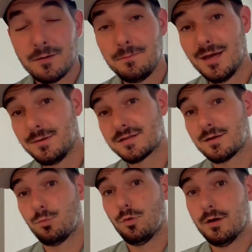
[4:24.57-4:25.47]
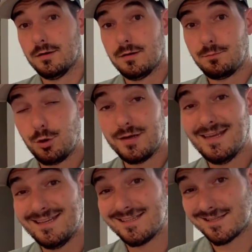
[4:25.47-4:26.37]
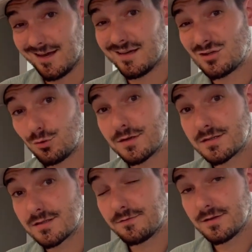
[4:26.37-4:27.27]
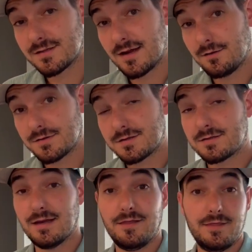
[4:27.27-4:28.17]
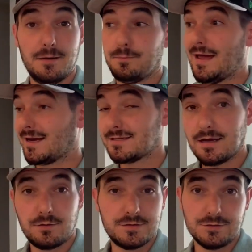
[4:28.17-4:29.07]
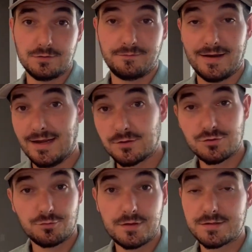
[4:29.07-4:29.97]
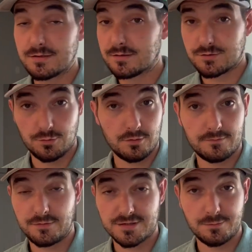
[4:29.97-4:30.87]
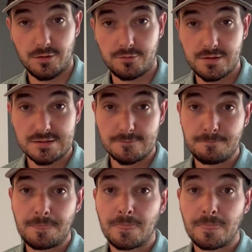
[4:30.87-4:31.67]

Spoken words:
Maybe someone put in design choices for this house and then backed out due to financial reasons or for some other reason.